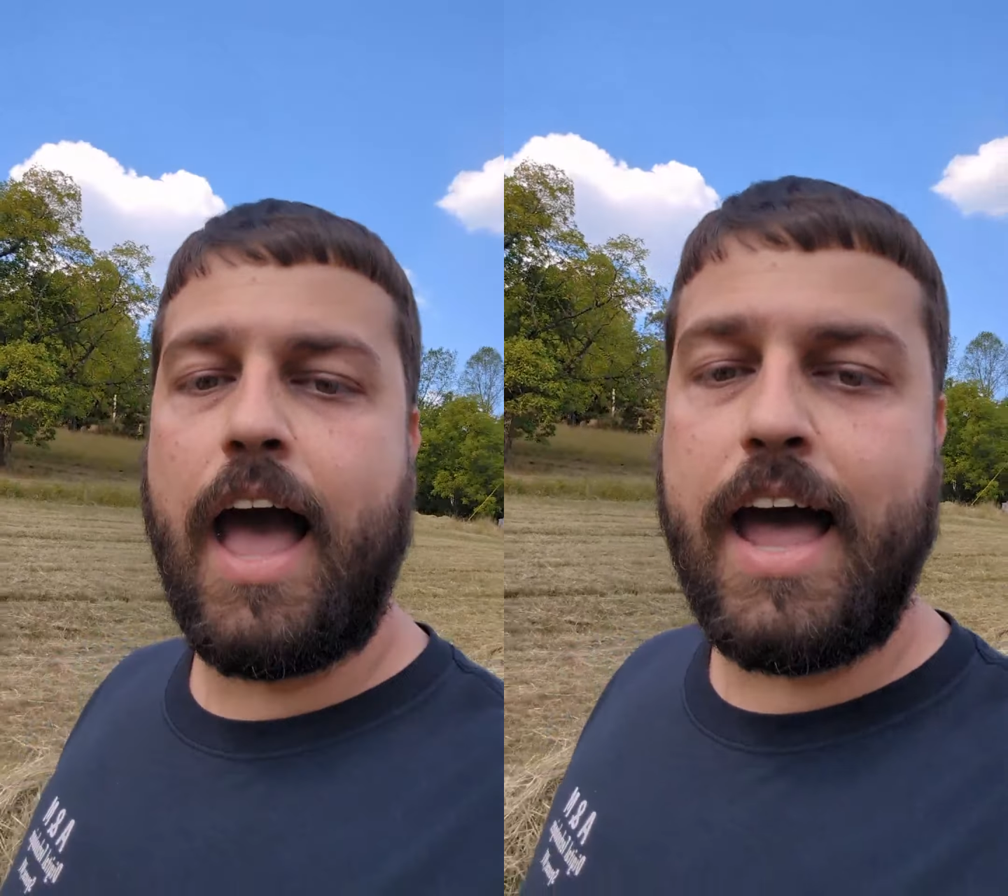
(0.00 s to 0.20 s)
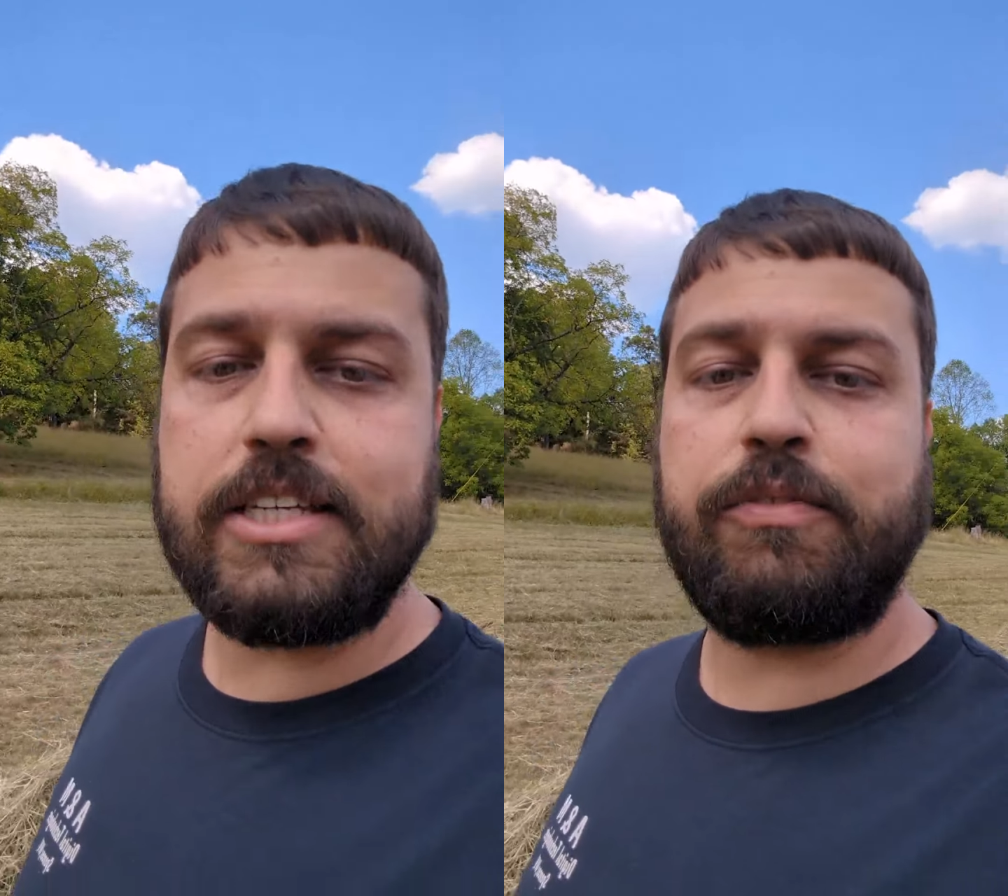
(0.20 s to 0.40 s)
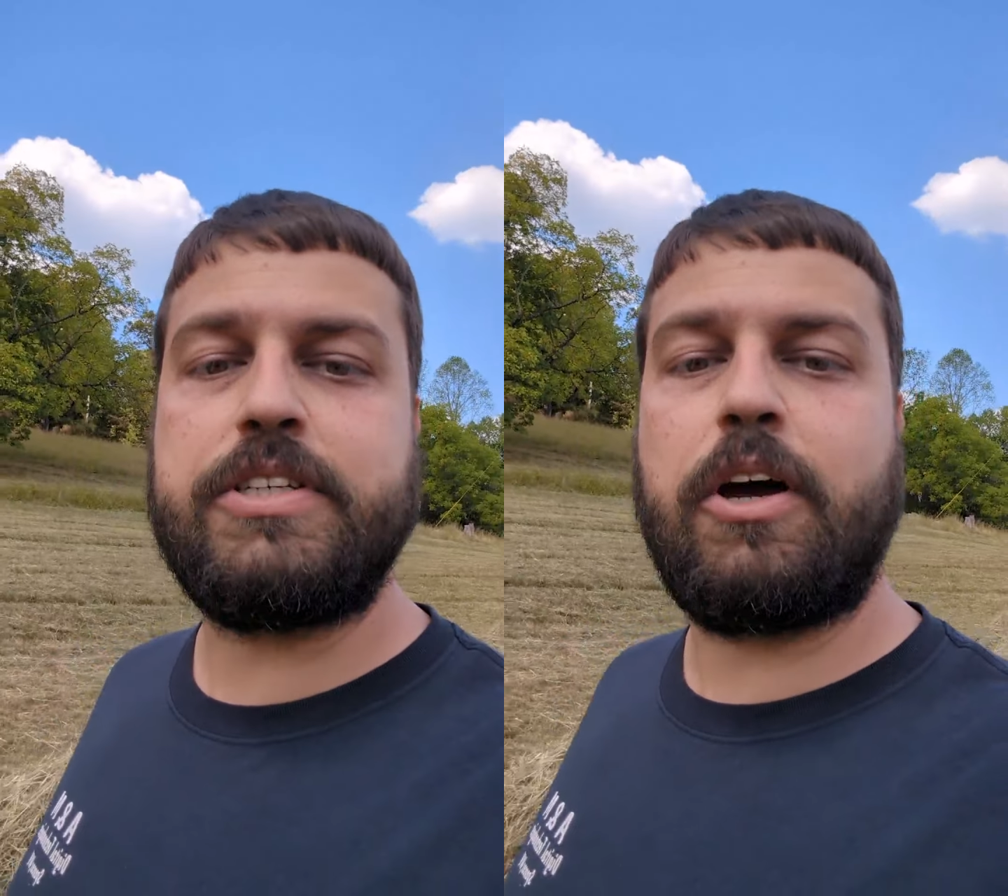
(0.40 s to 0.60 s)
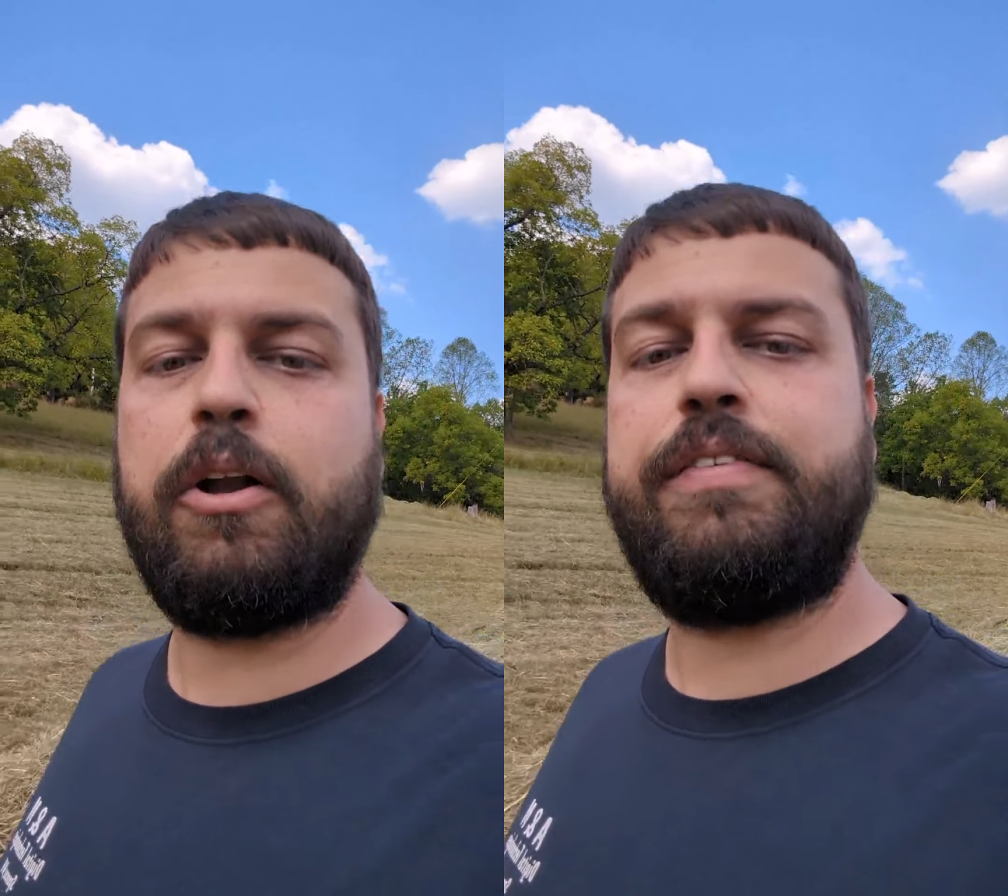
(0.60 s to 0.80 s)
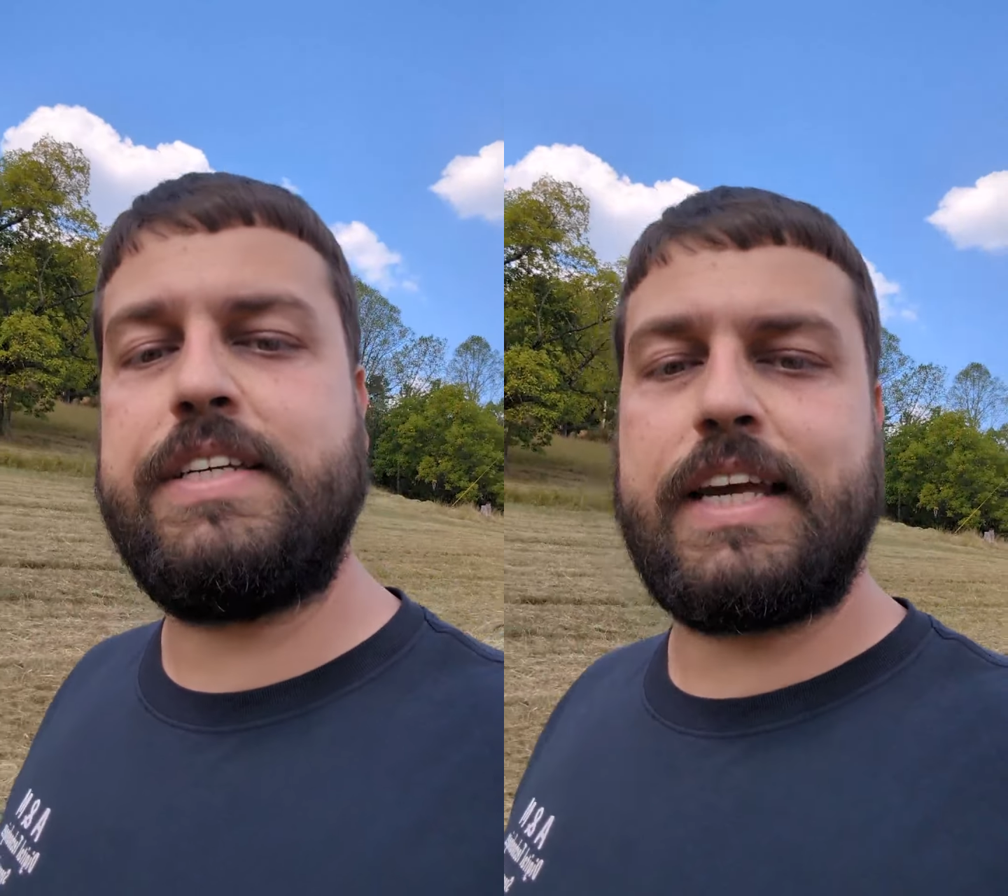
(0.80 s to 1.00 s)
As a
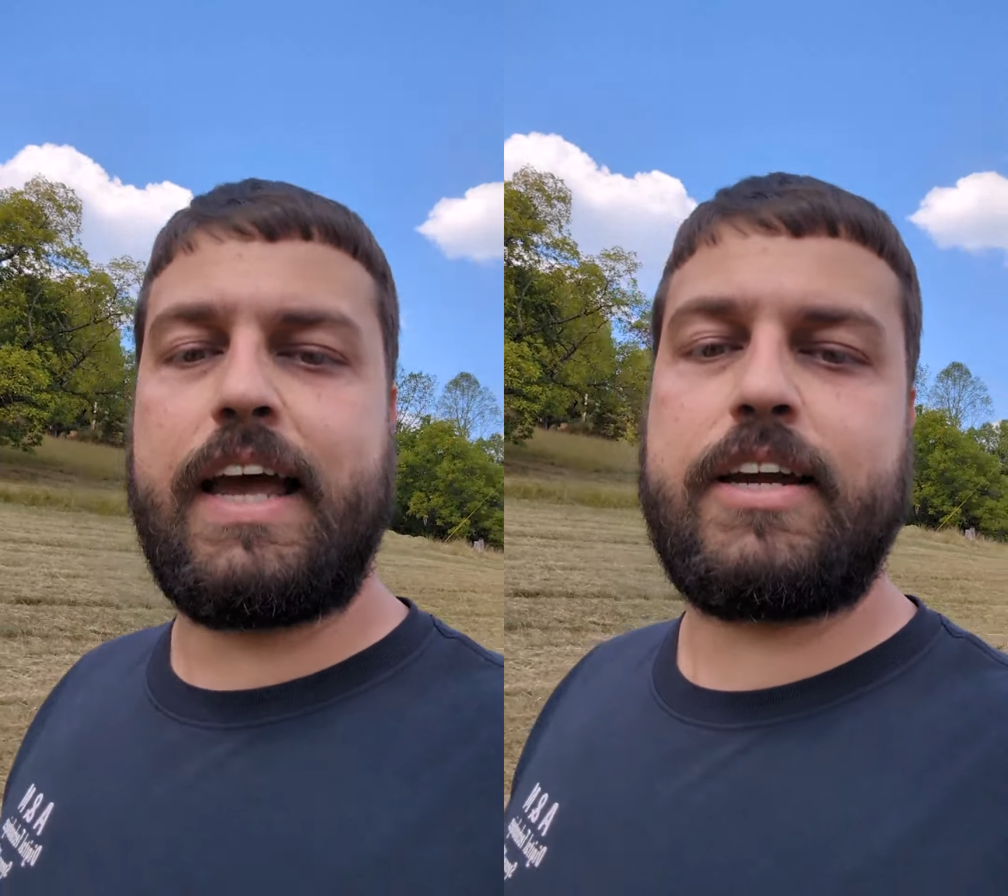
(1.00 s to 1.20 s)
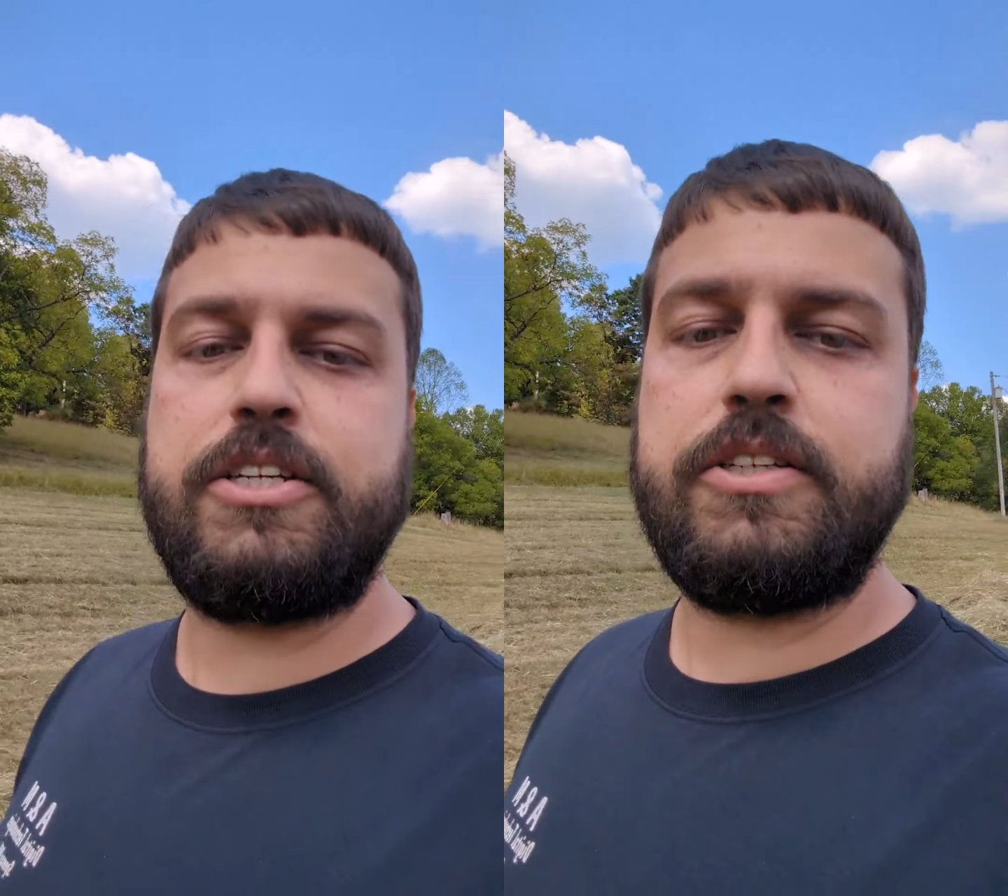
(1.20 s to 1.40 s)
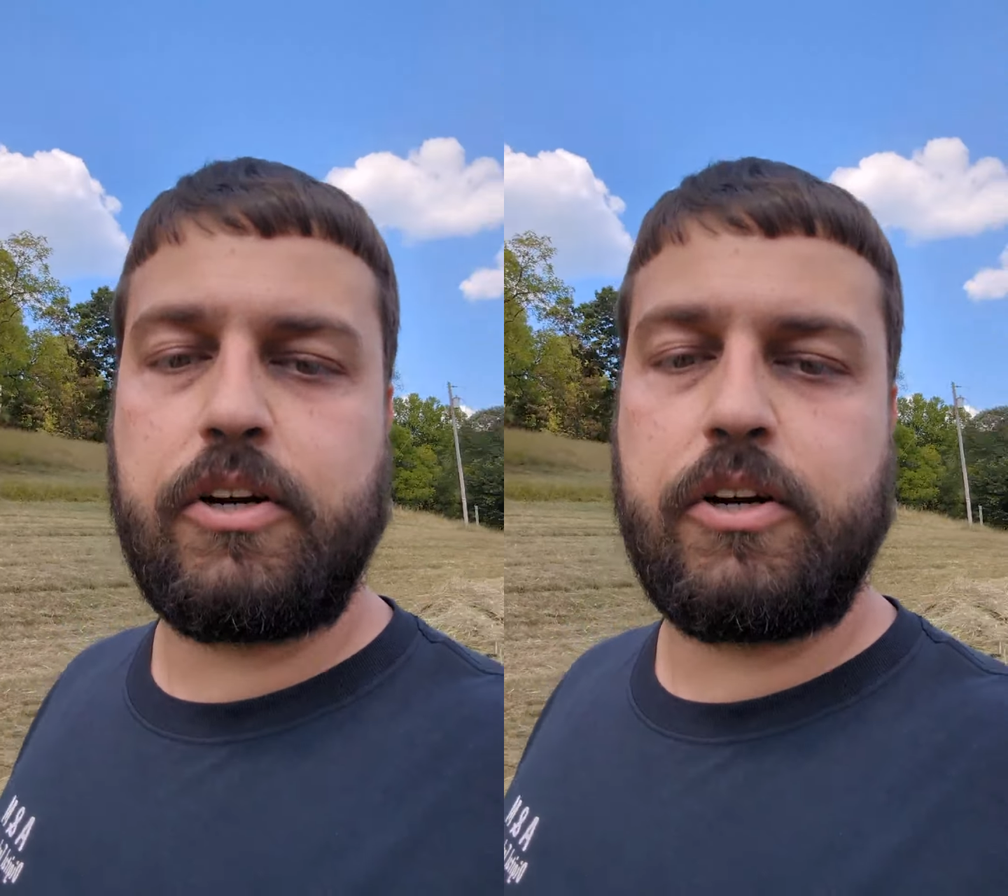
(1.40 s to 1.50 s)
result of his actions,